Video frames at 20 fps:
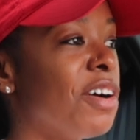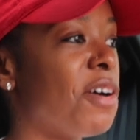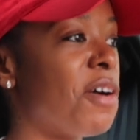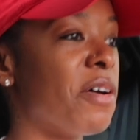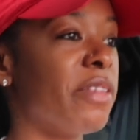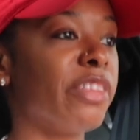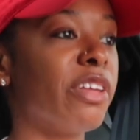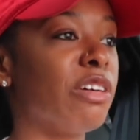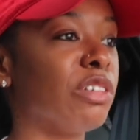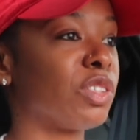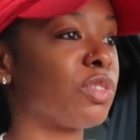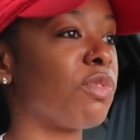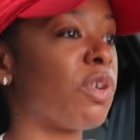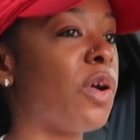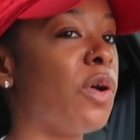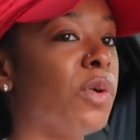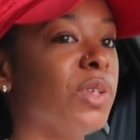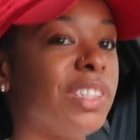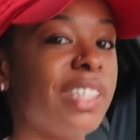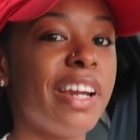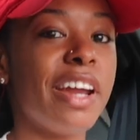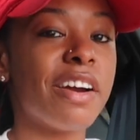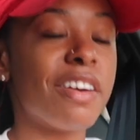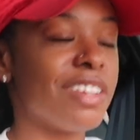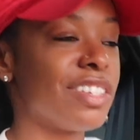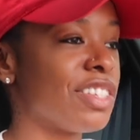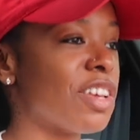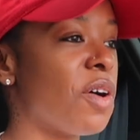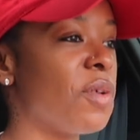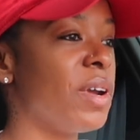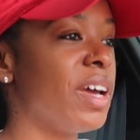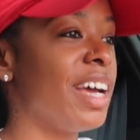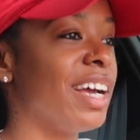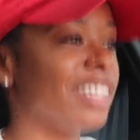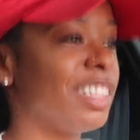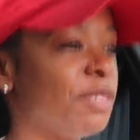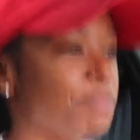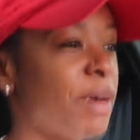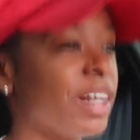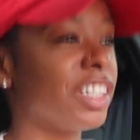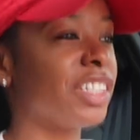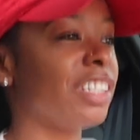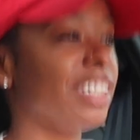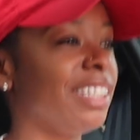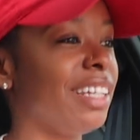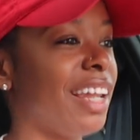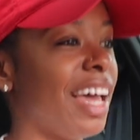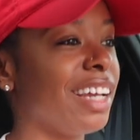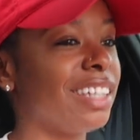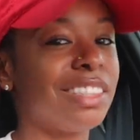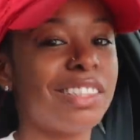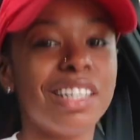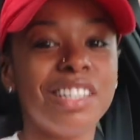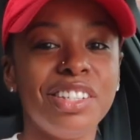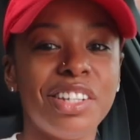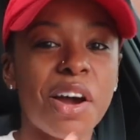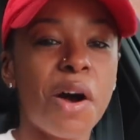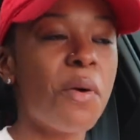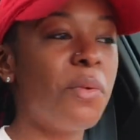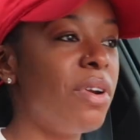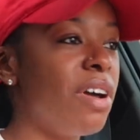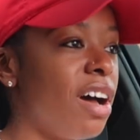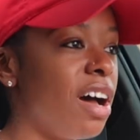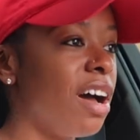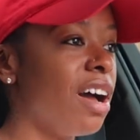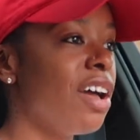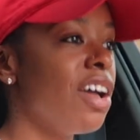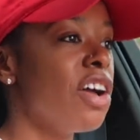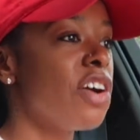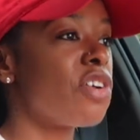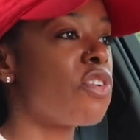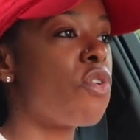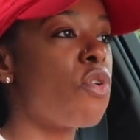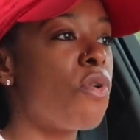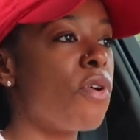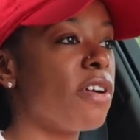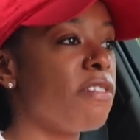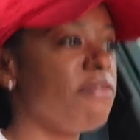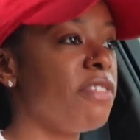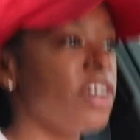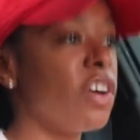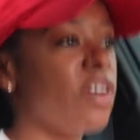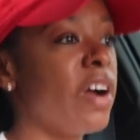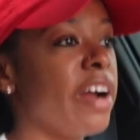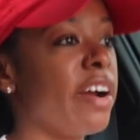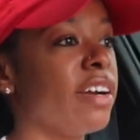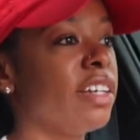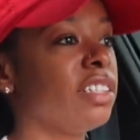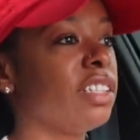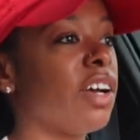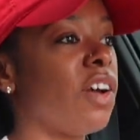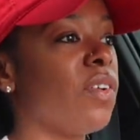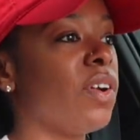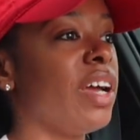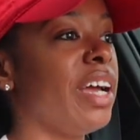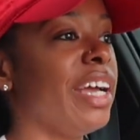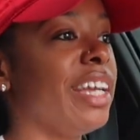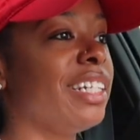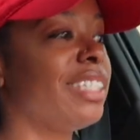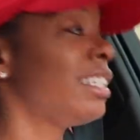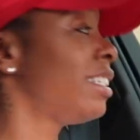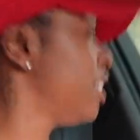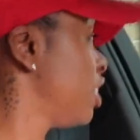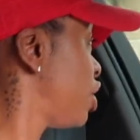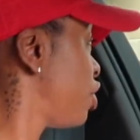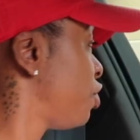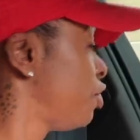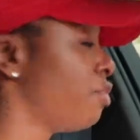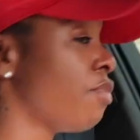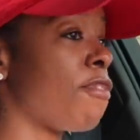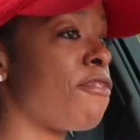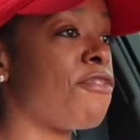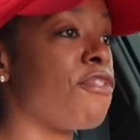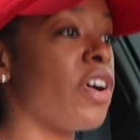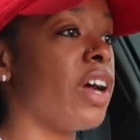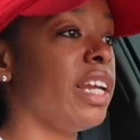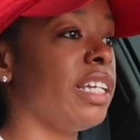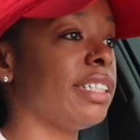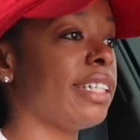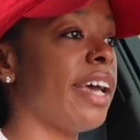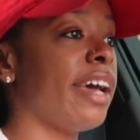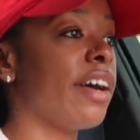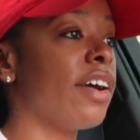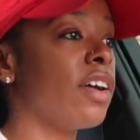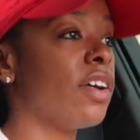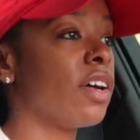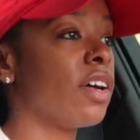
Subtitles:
on those roads in Arizona, especially like Sedona, Cornville, Arizona. It's just fun as hell.